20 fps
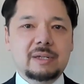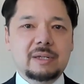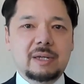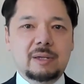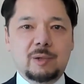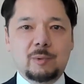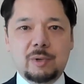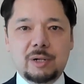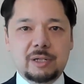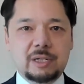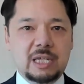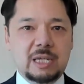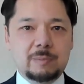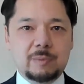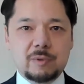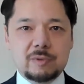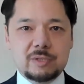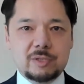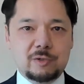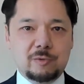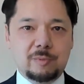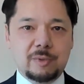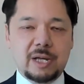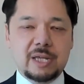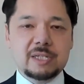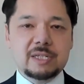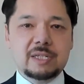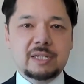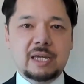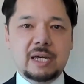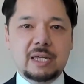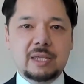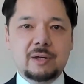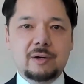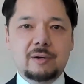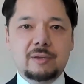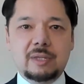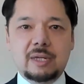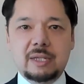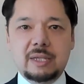and you want to keep those two blades
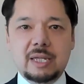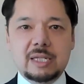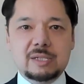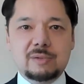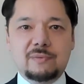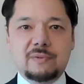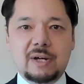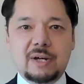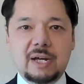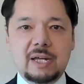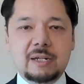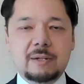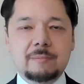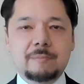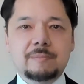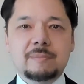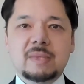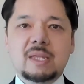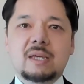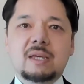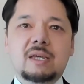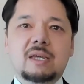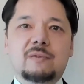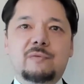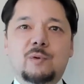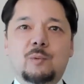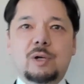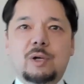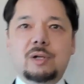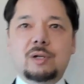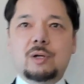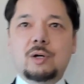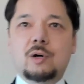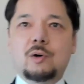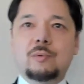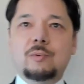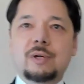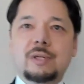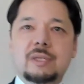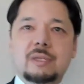together, then that's fine. If you want to
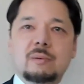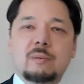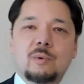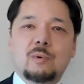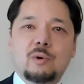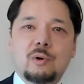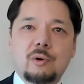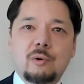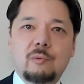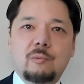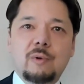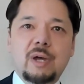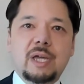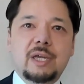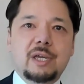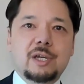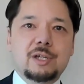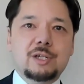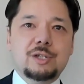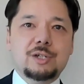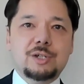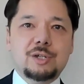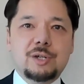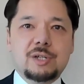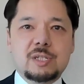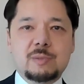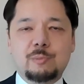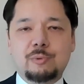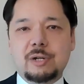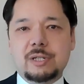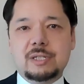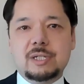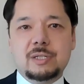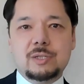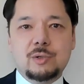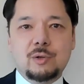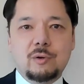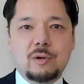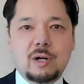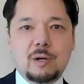go with a more rakish
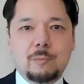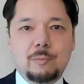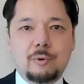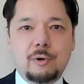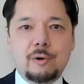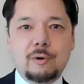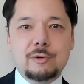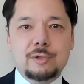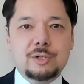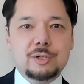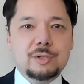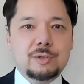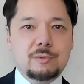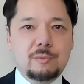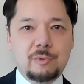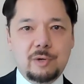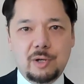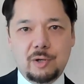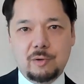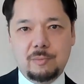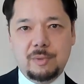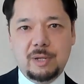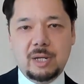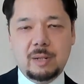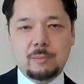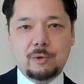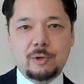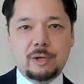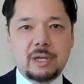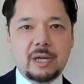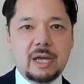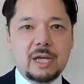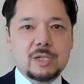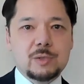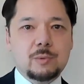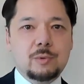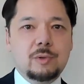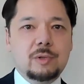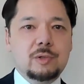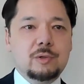sprezzatura approach, where you're being more
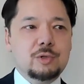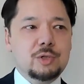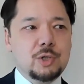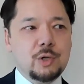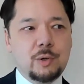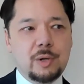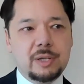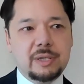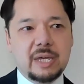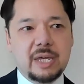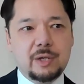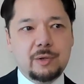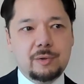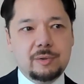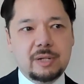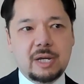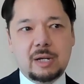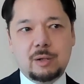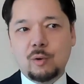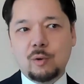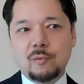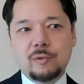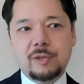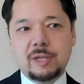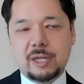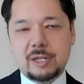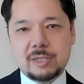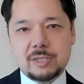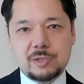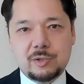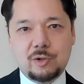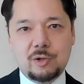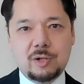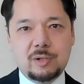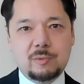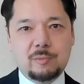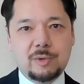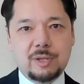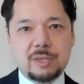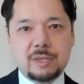casual and you're showing that you're not overly
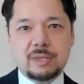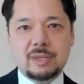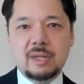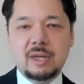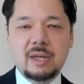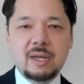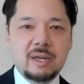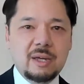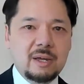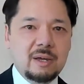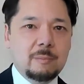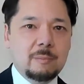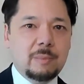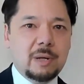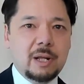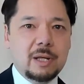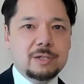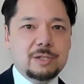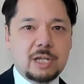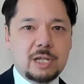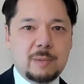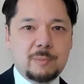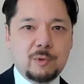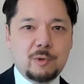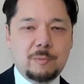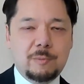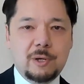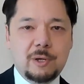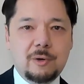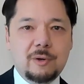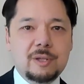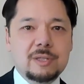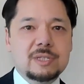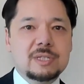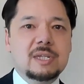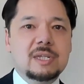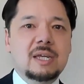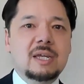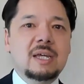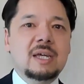concerned with polishing up your
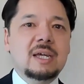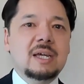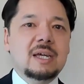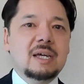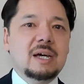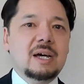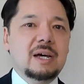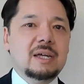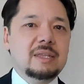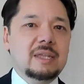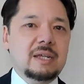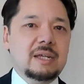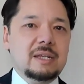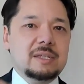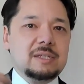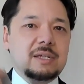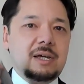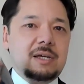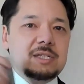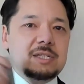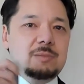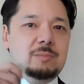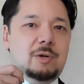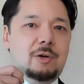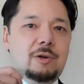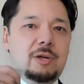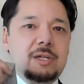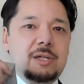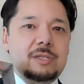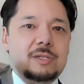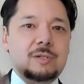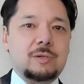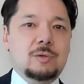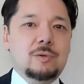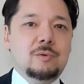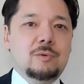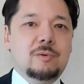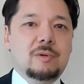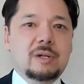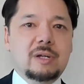appearance, then it's customary
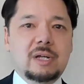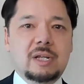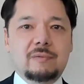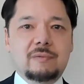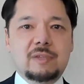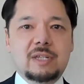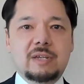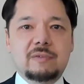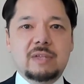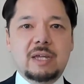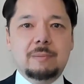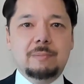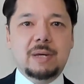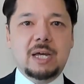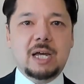to kind of leave that